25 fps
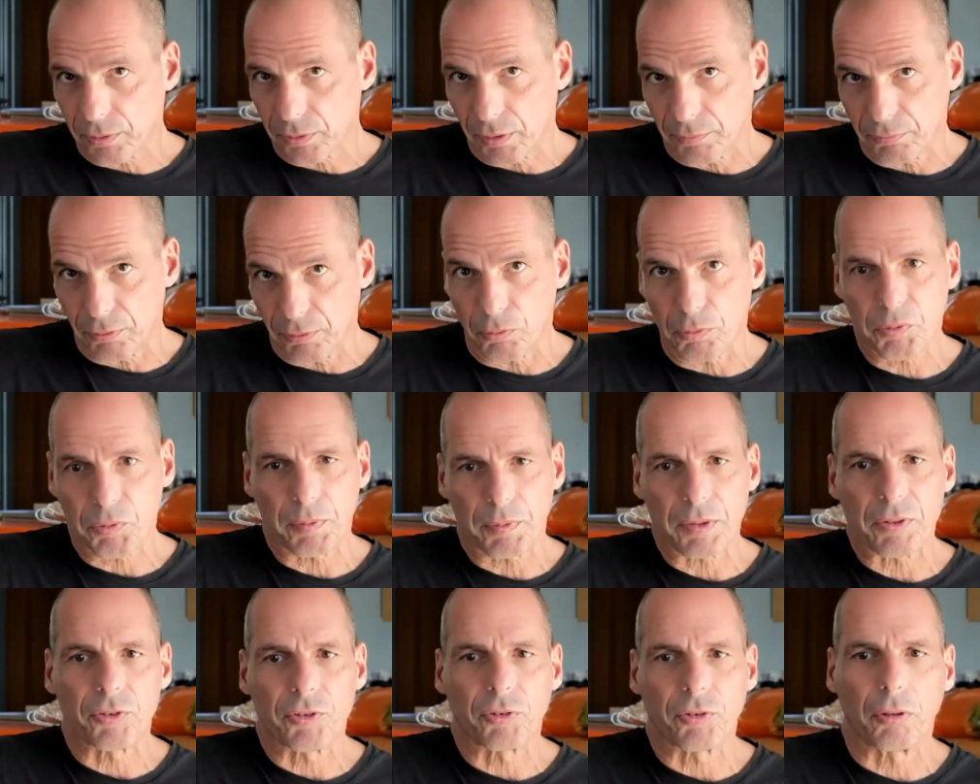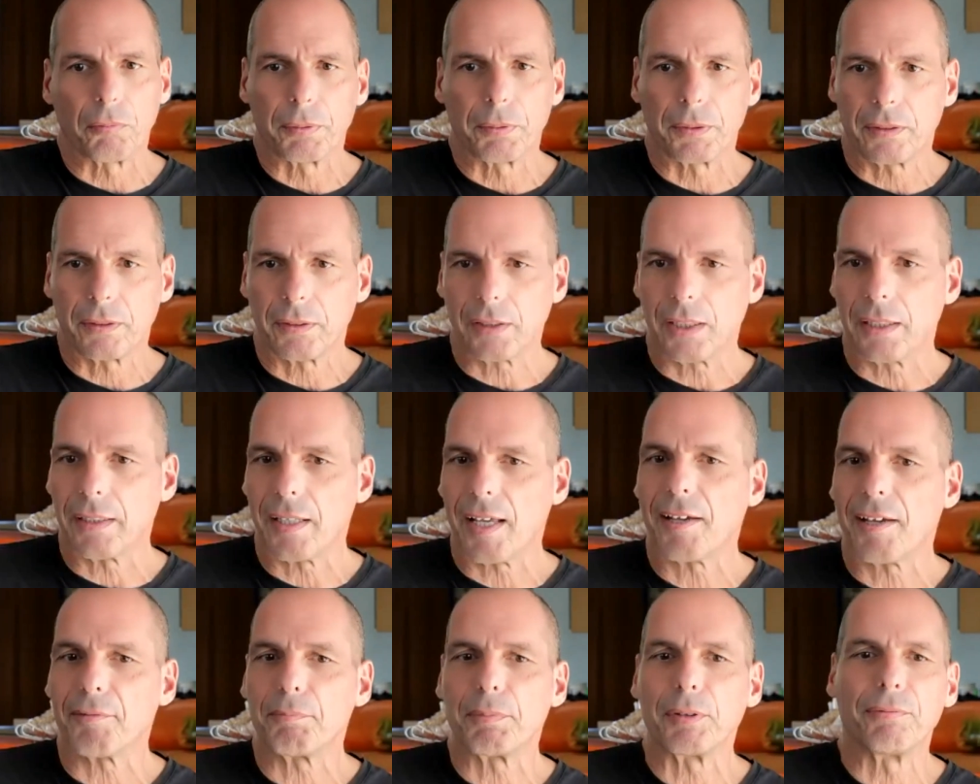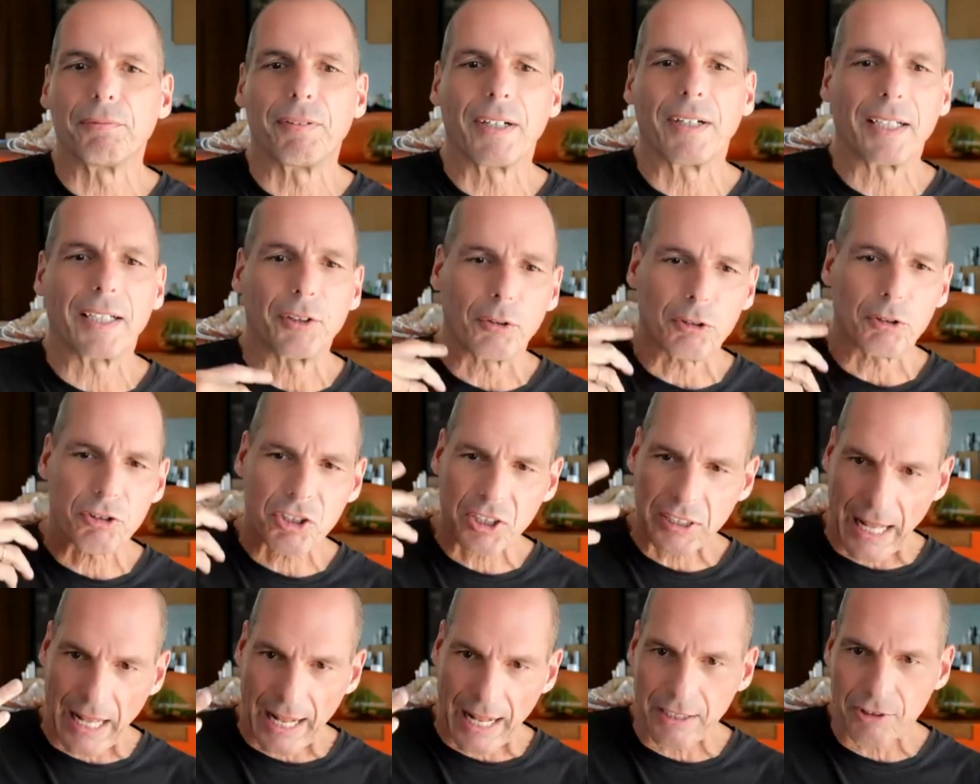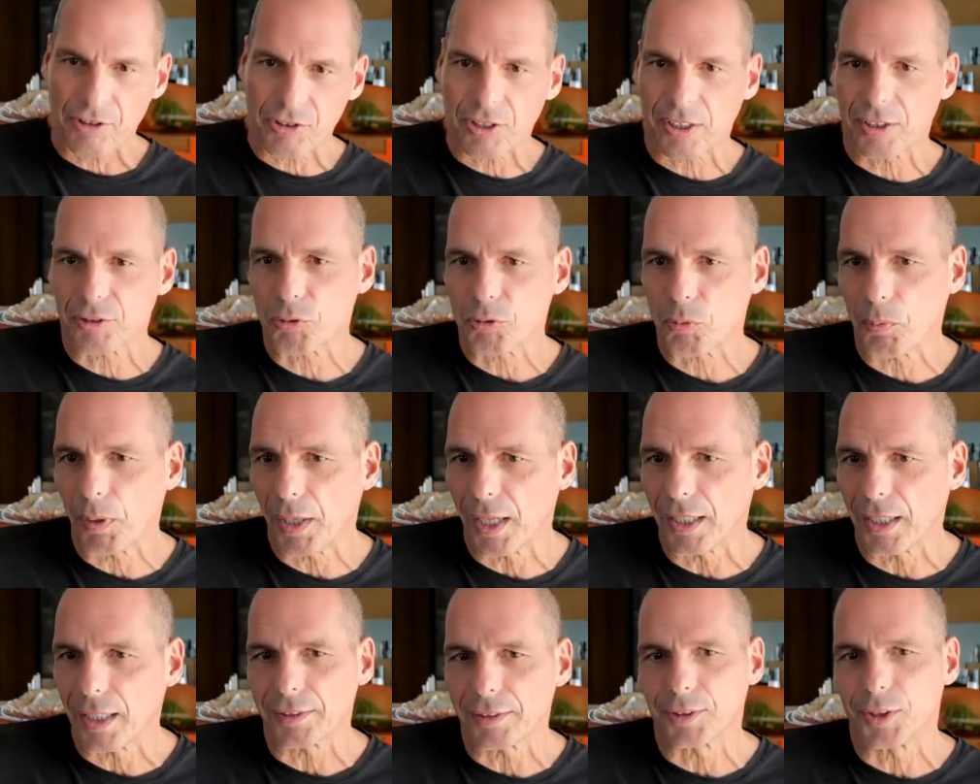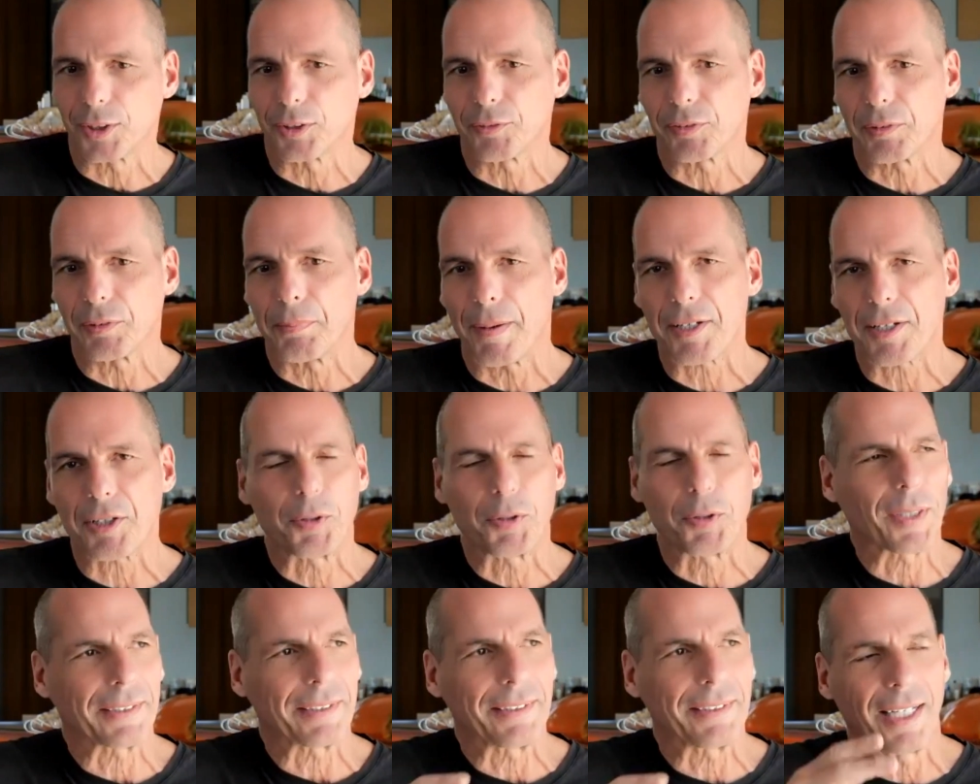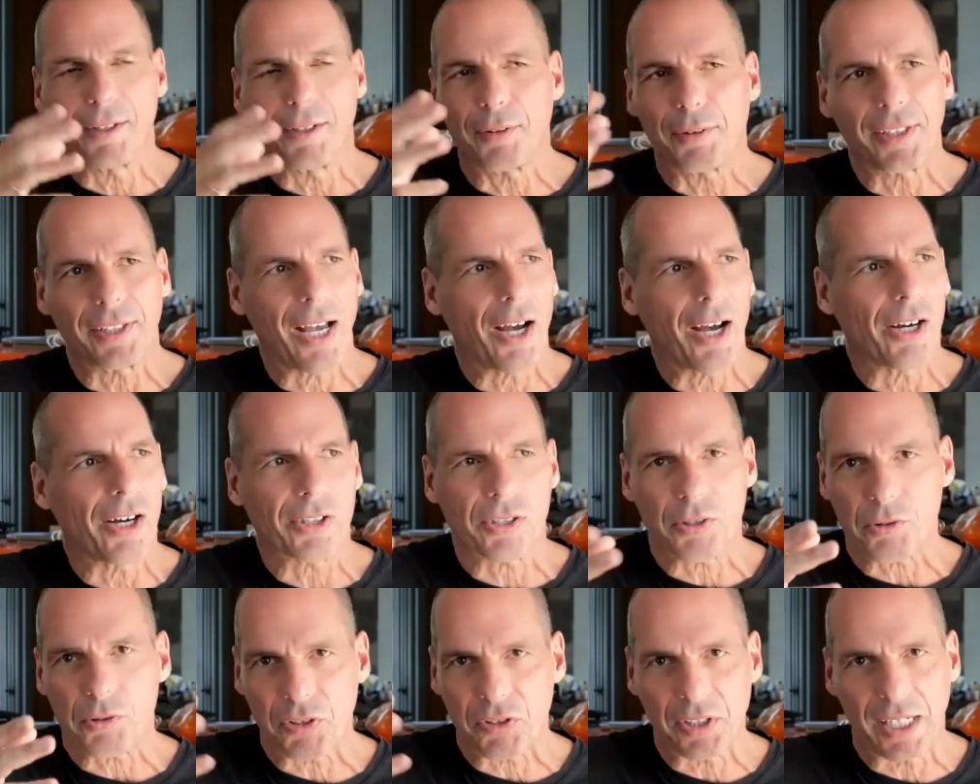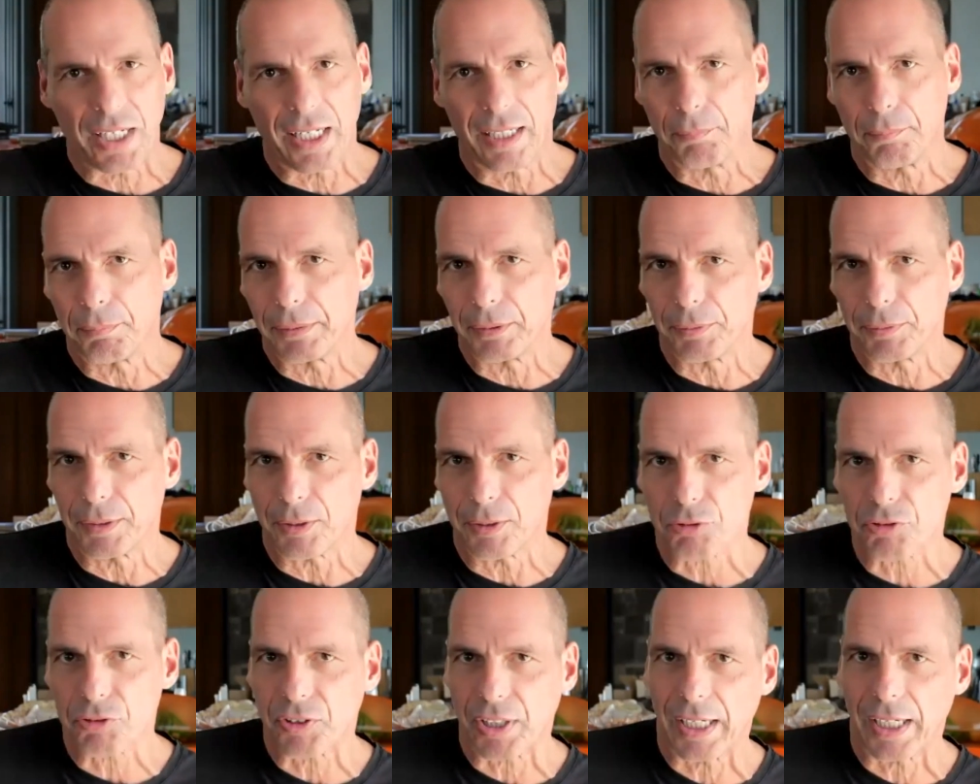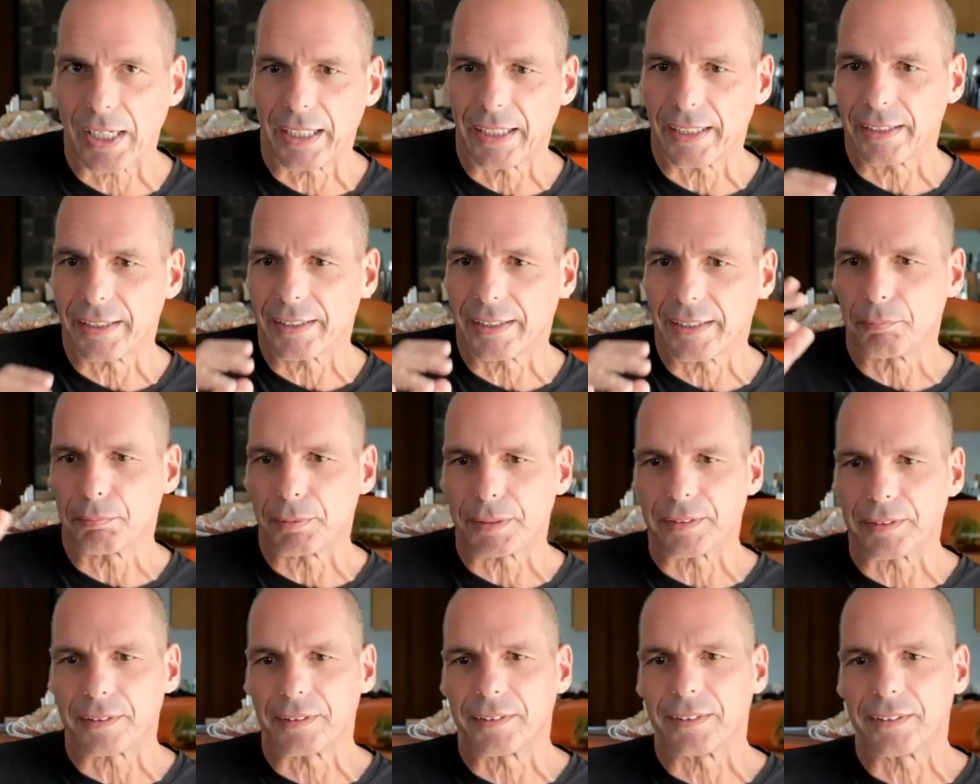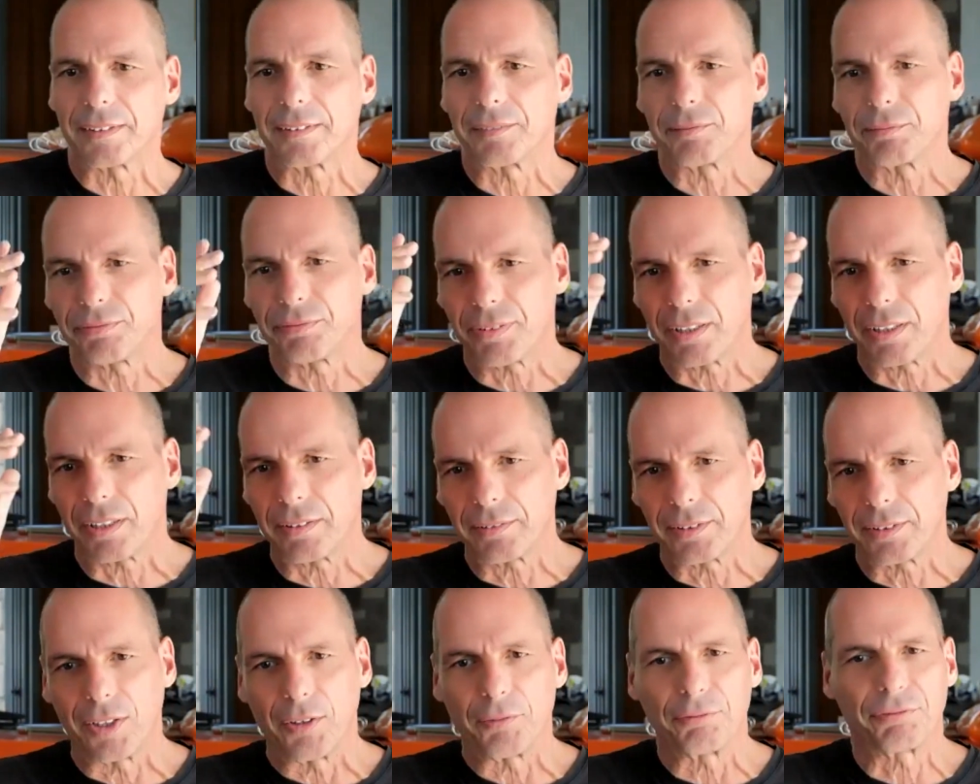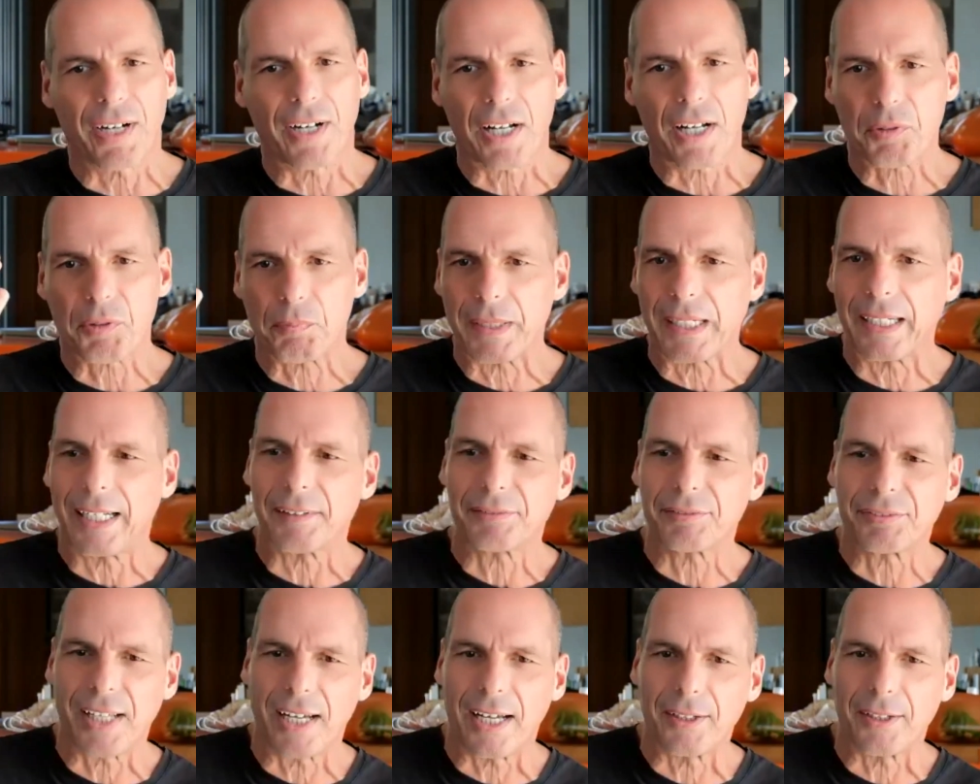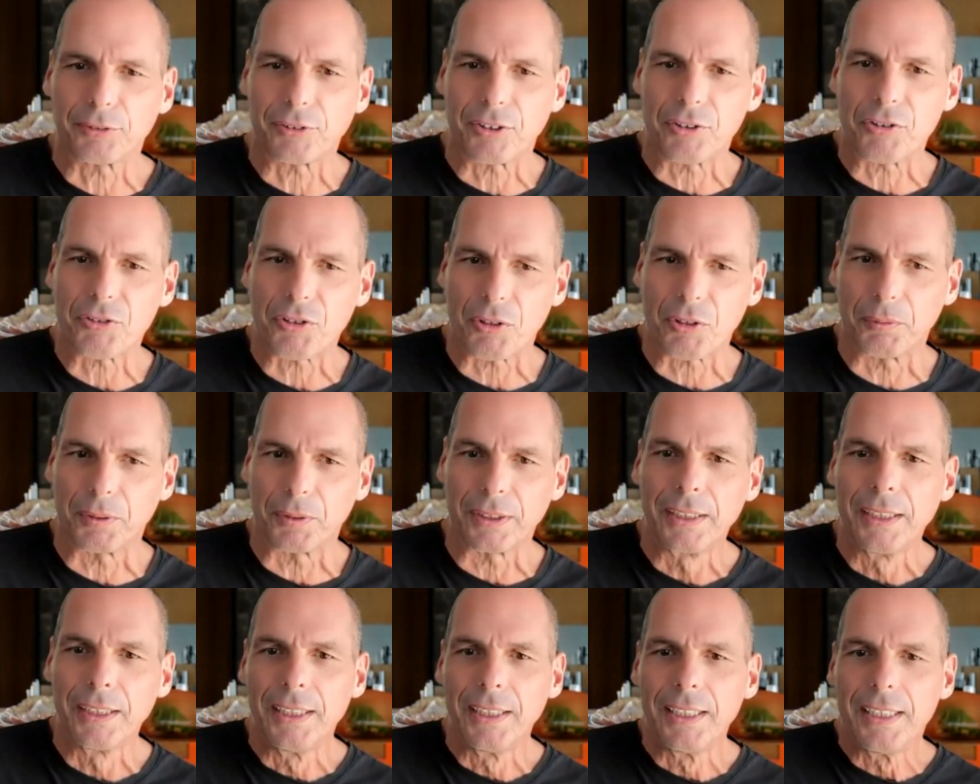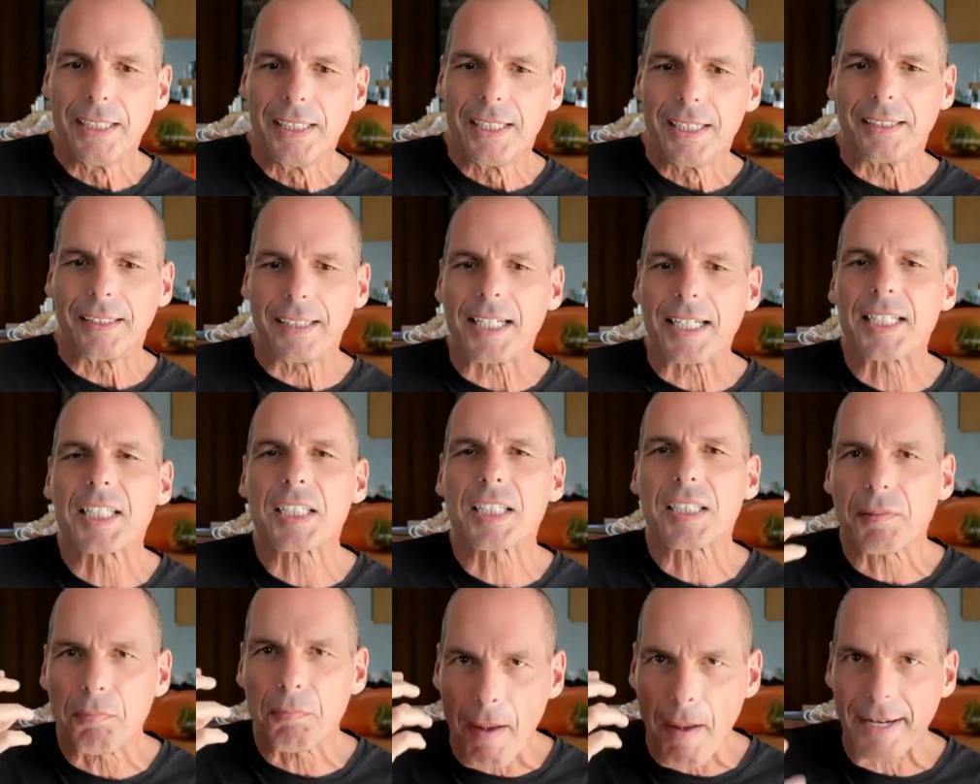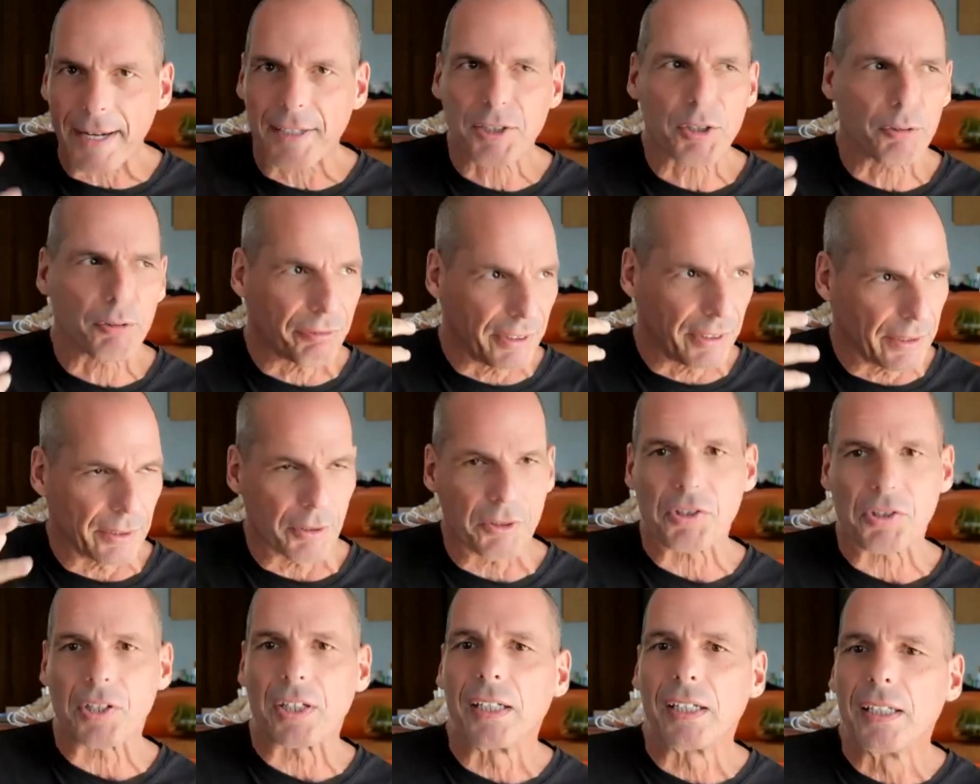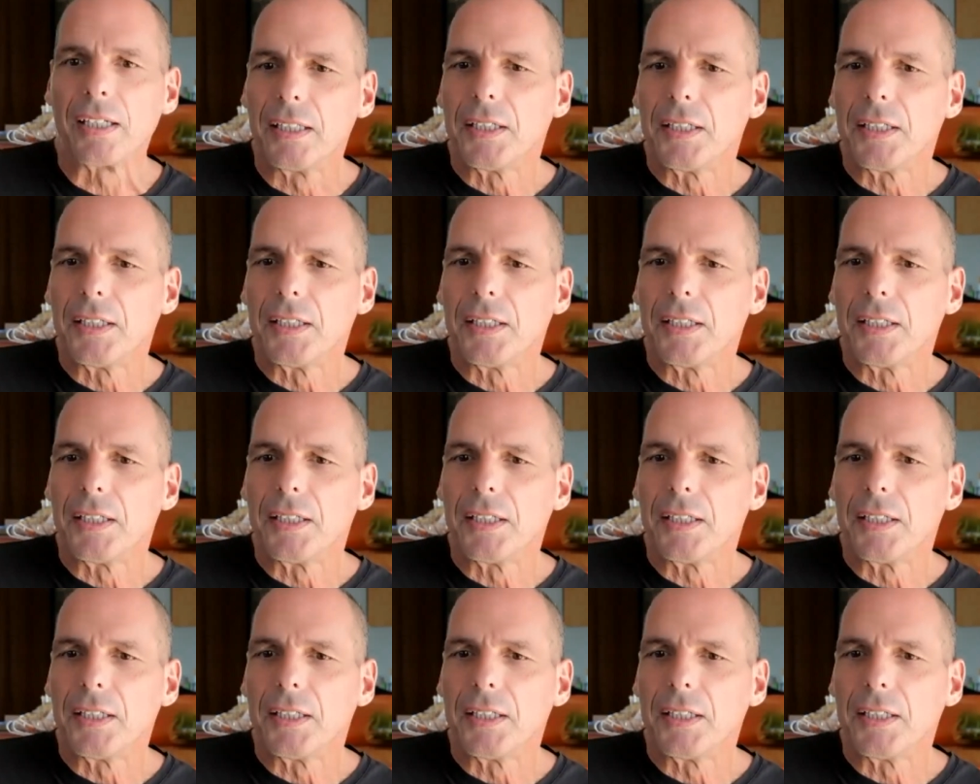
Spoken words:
They've always been stupid, and they have been very nostalgic as well. The past. Look at now the AUKUS deal between Australia and Britain, and France being left out, and so on. It smacks of idiocy,